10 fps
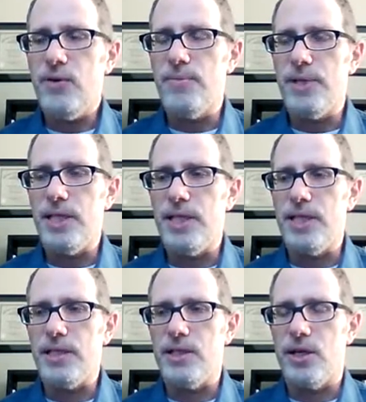
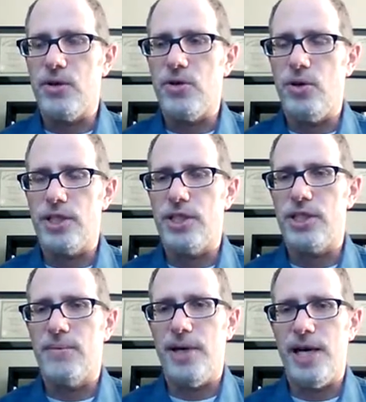be,
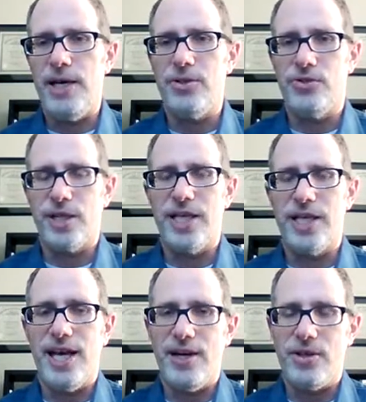cautious about
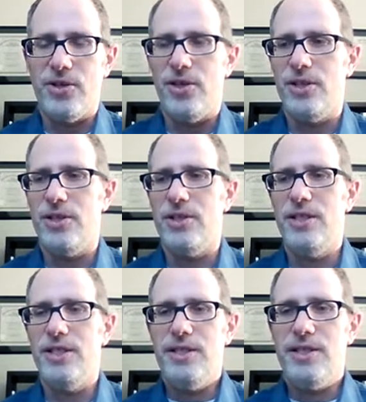drinking alcohol.
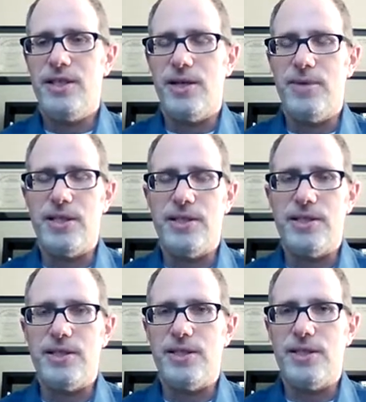I mean,
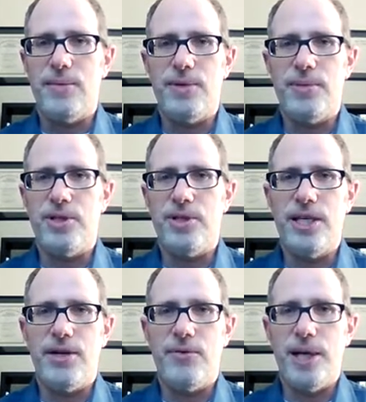some people
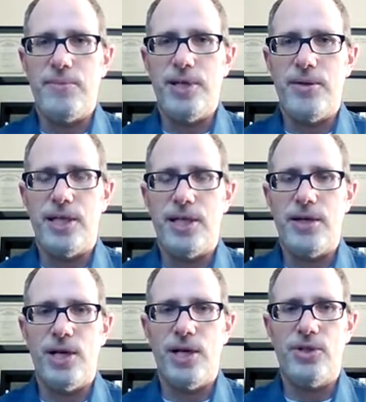might be able to get
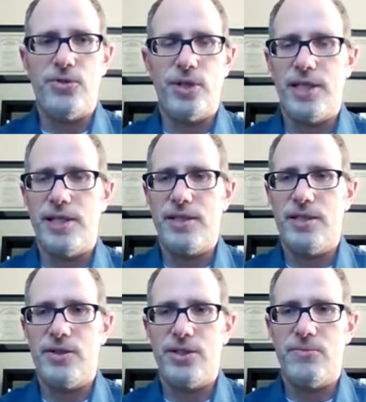away with drinking,
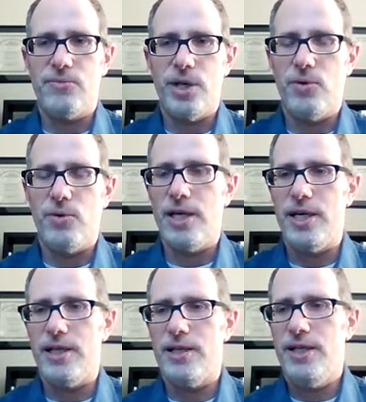some red
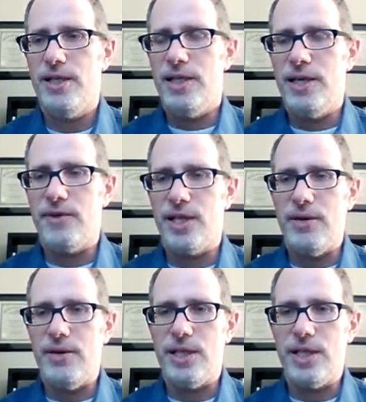wine every
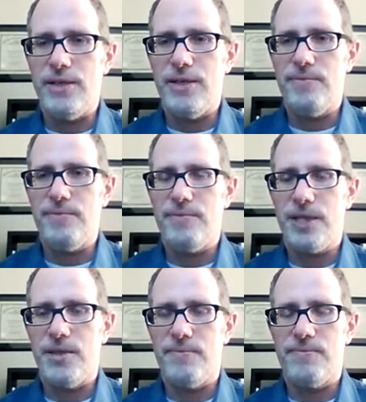now and then.
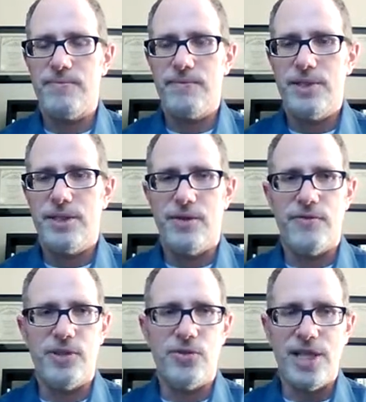If
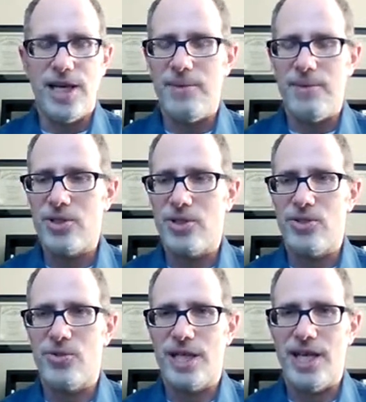you're doing that, make sure it's
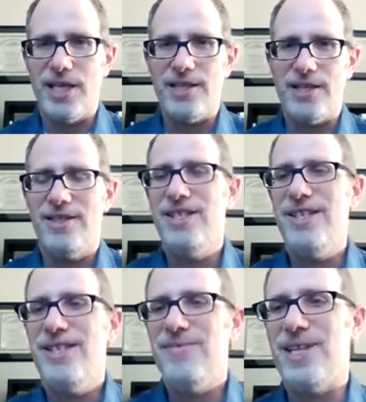organic.
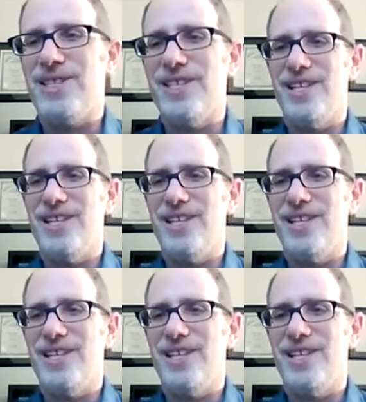but